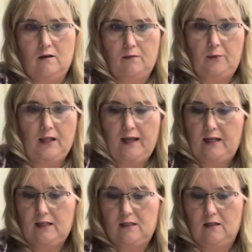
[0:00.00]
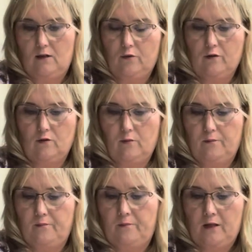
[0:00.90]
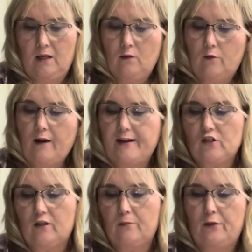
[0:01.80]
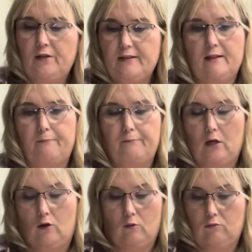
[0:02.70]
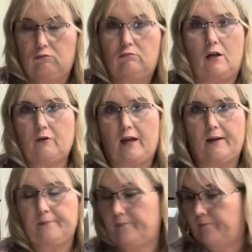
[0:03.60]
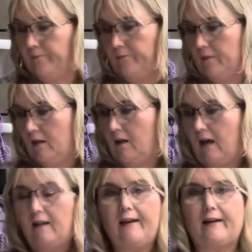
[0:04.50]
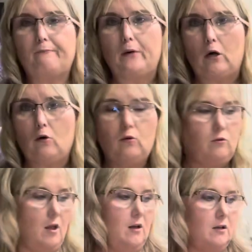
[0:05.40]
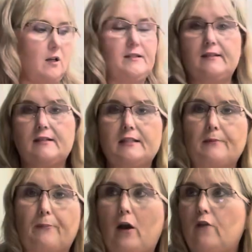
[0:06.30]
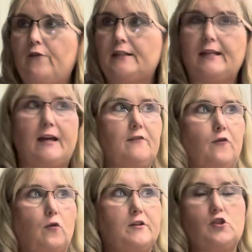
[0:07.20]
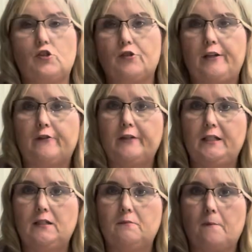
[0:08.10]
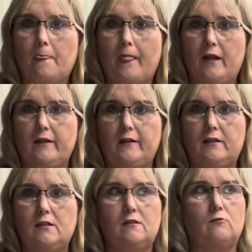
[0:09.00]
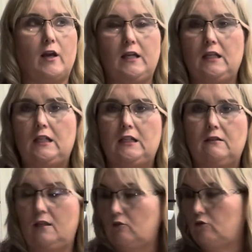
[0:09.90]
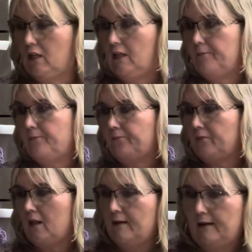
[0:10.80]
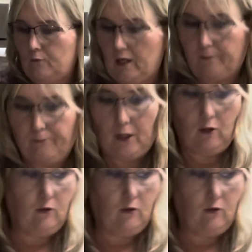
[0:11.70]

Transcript: plate, and we're actually going to put this in a bowl, okay? I like a bowl because this is a perfect day for it. It's dreary and rainy and ooky. I'm going to get a bowl